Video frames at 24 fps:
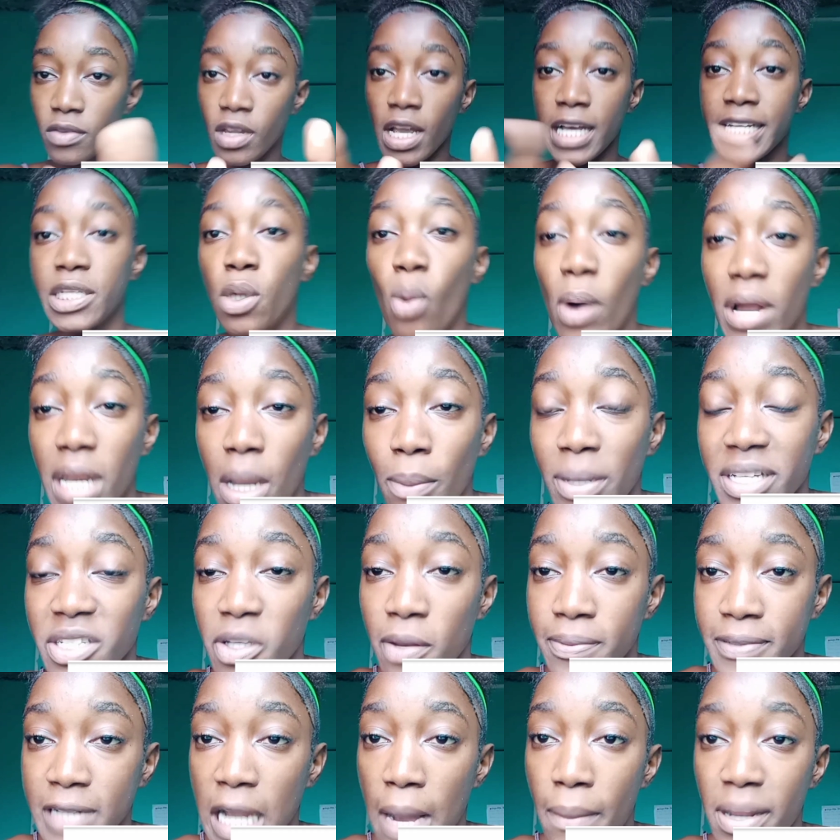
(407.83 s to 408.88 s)
I see one of my
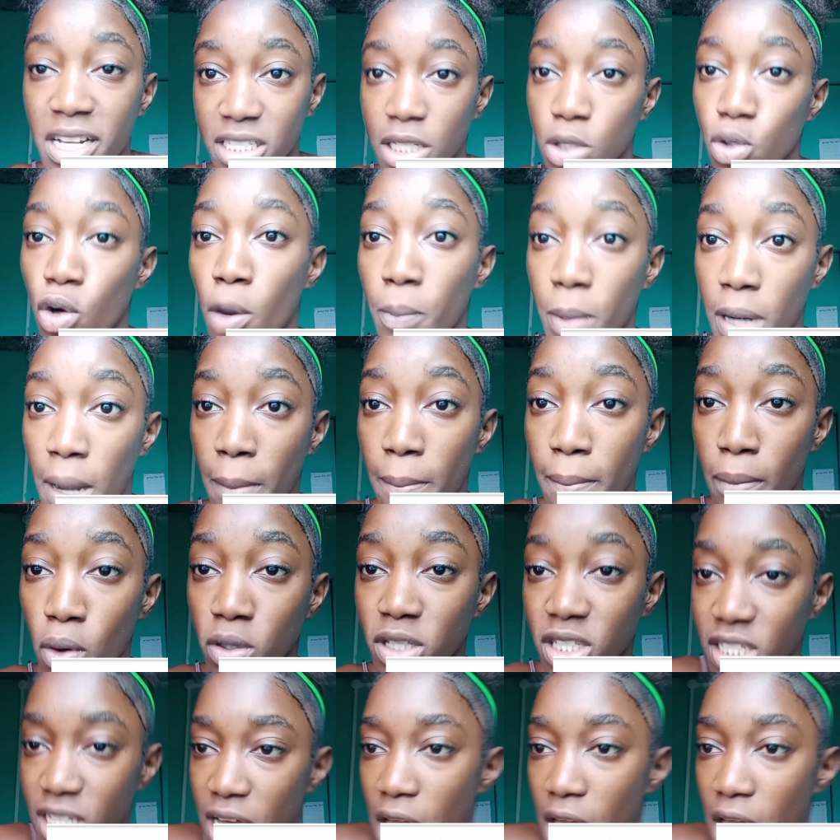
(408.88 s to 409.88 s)
subscribers just threw up in my mouth and I